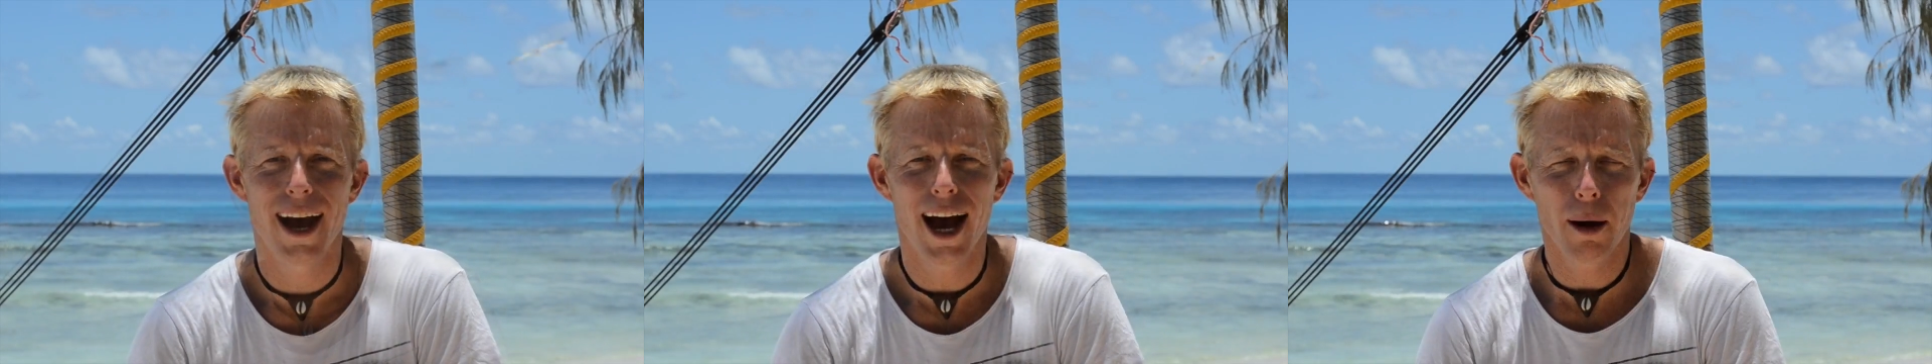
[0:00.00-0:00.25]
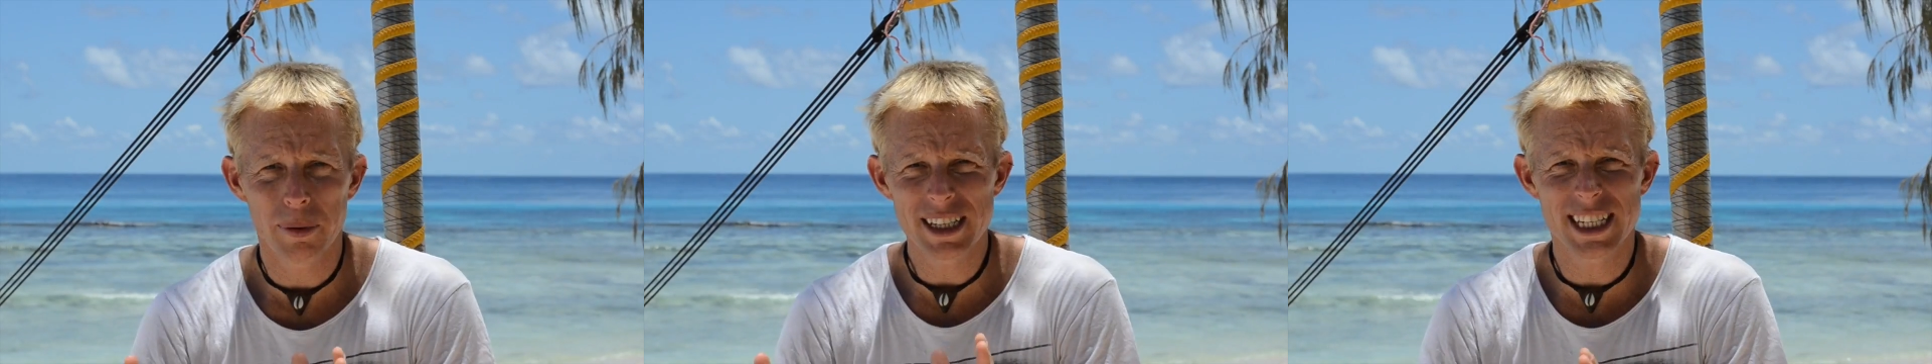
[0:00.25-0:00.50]

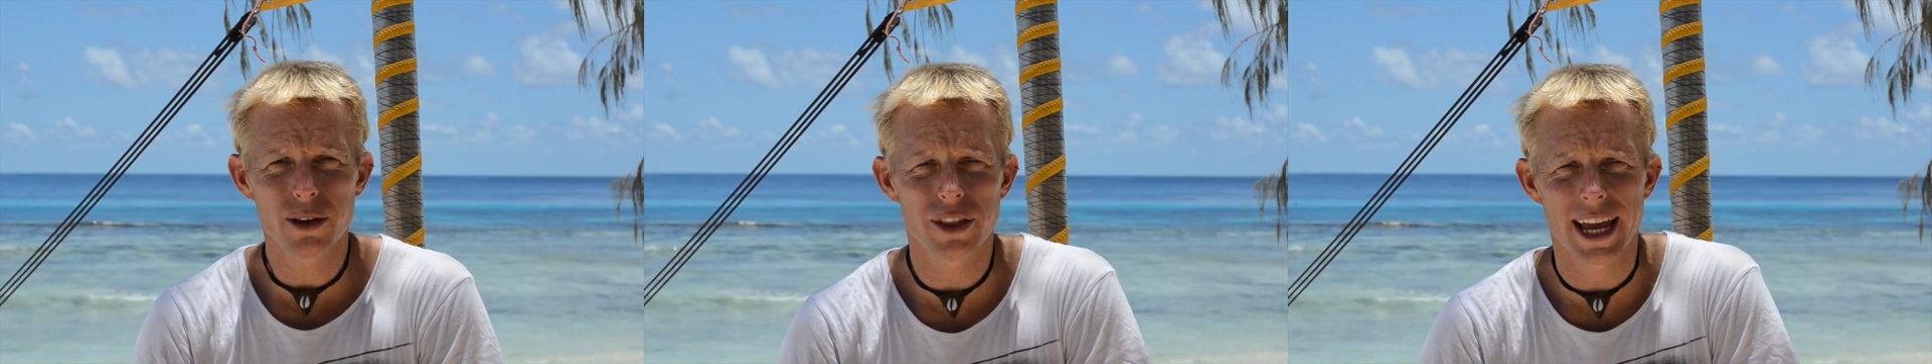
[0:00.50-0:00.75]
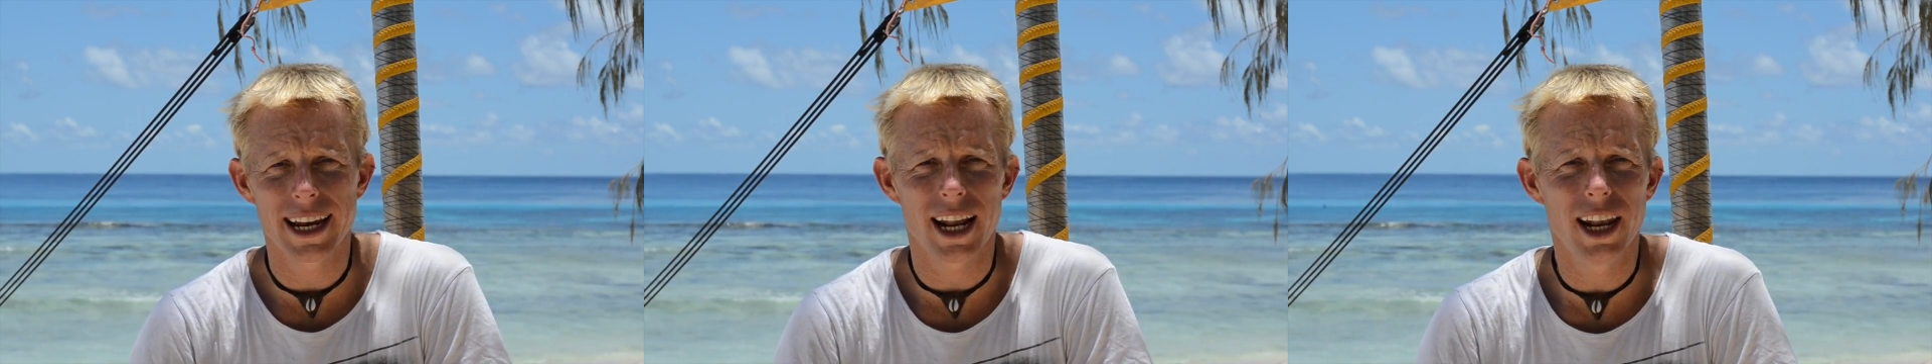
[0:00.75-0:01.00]
Up until
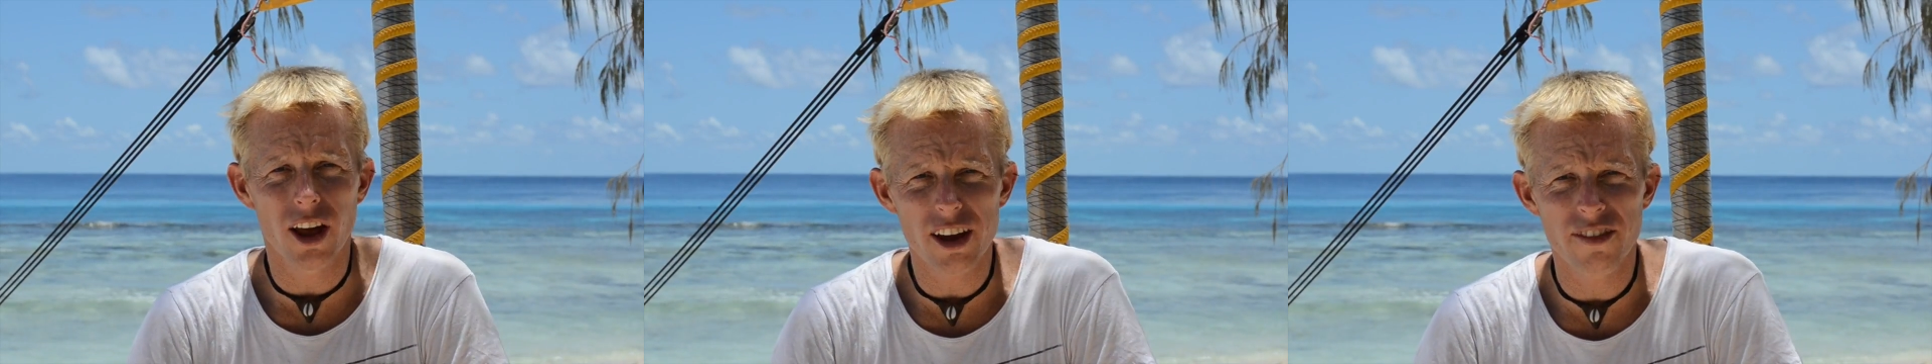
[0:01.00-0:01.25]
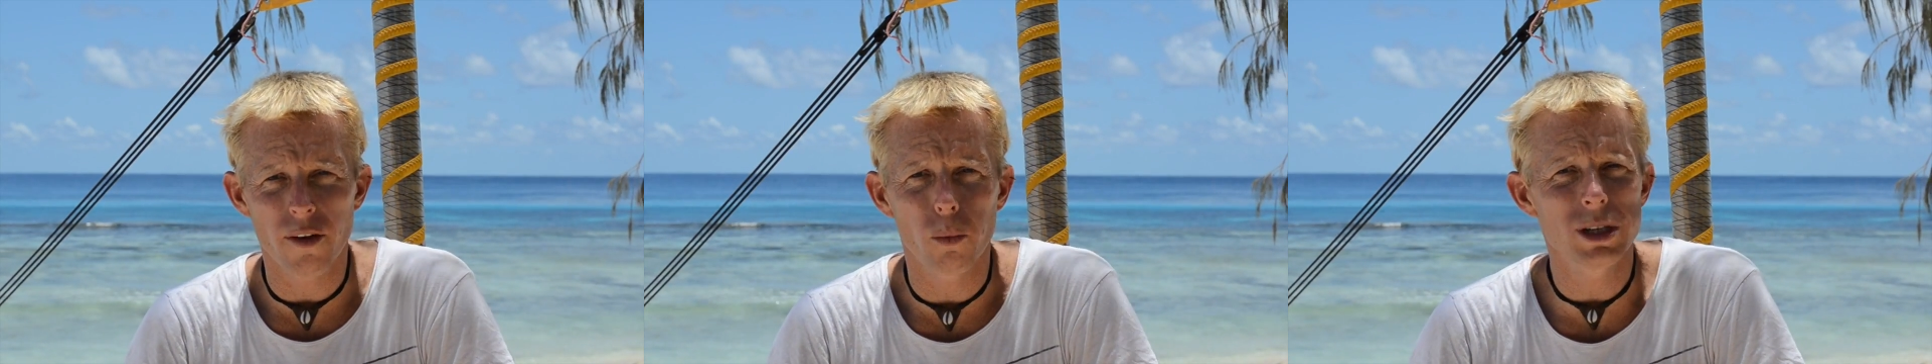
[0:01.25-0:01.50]
then,
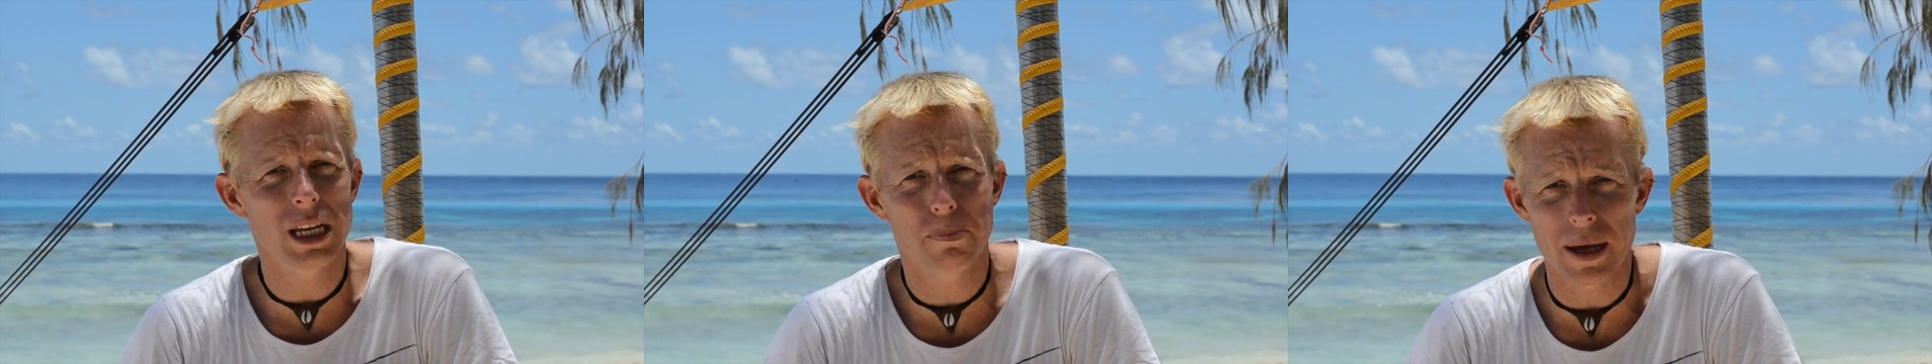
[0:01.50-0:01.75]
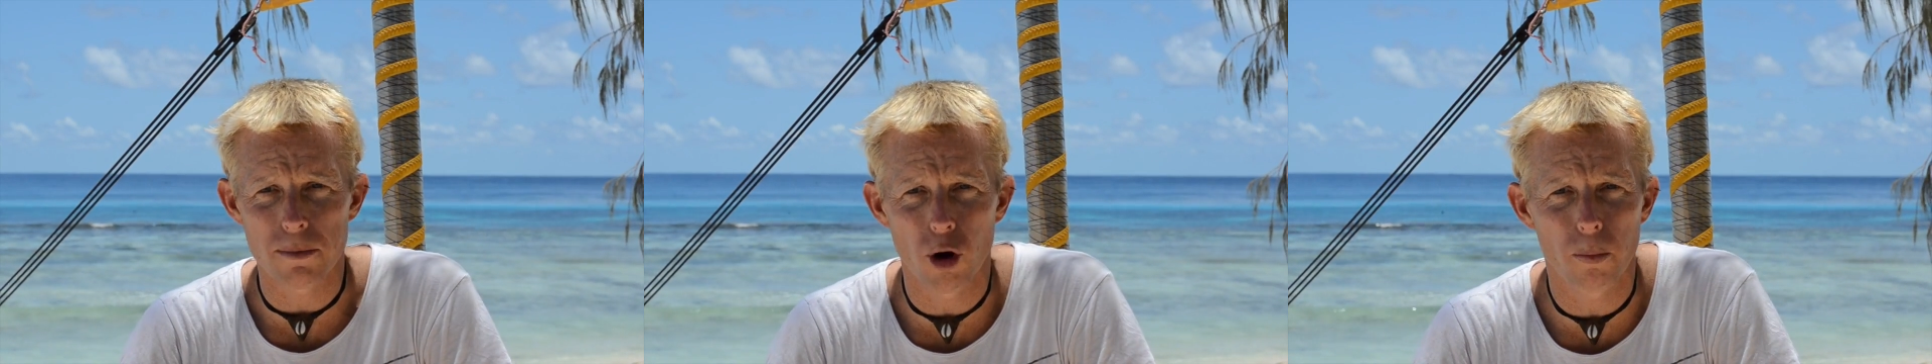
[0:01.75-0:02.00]
life was a
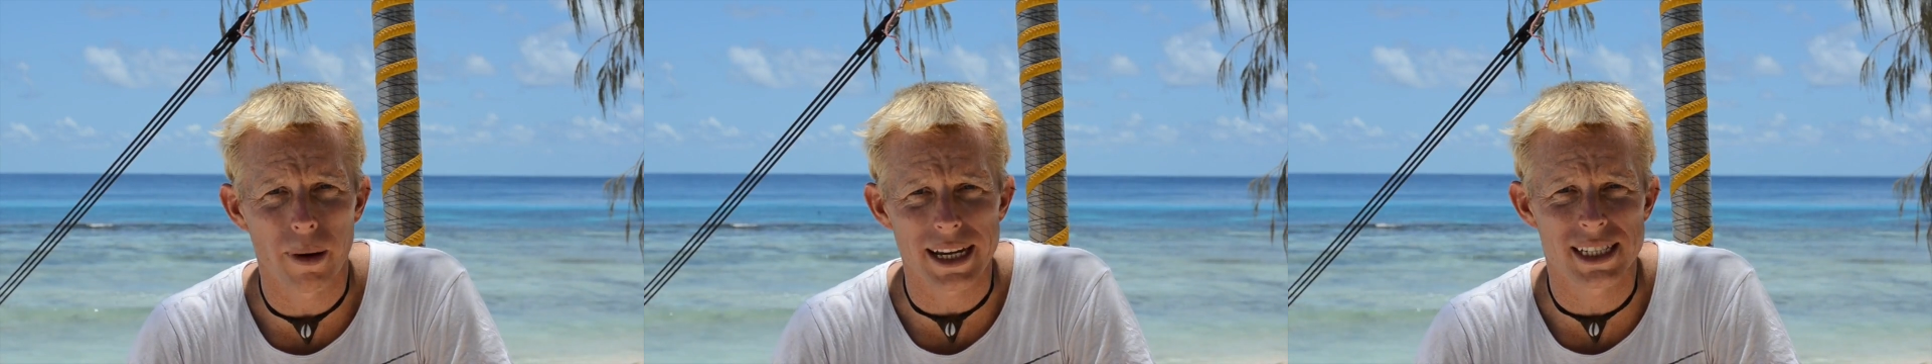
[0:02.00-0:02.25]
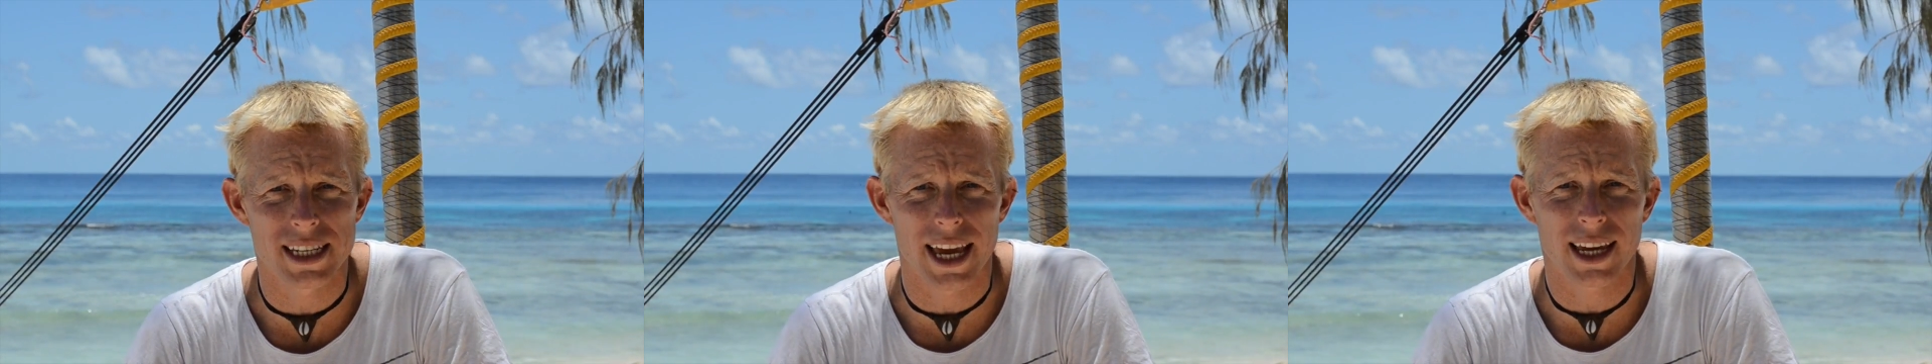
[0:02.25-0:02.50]
bit more
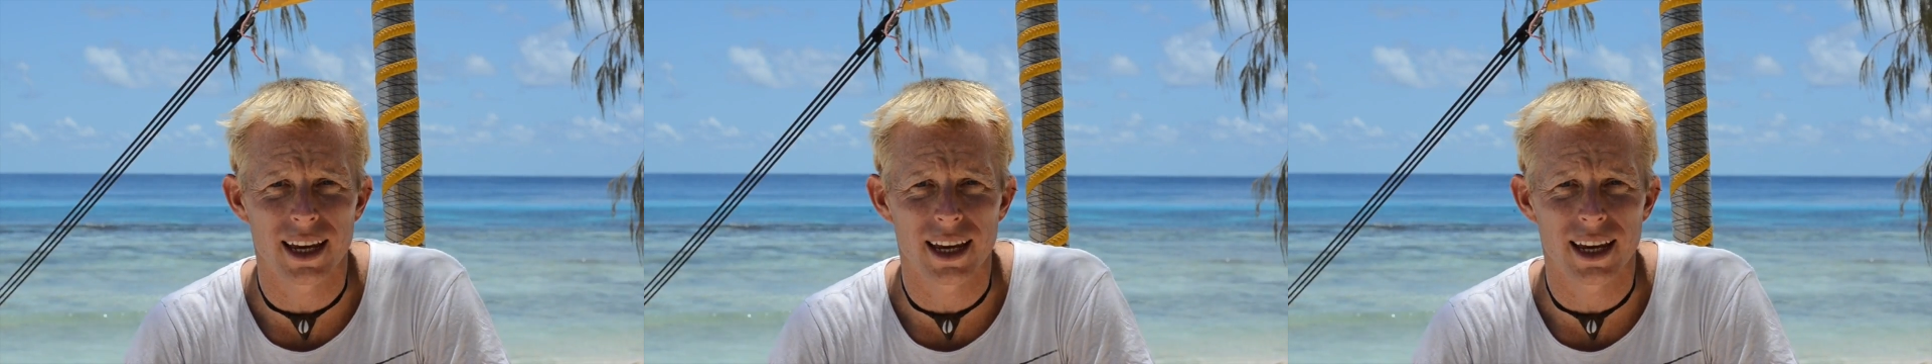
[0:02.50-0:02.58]
basic.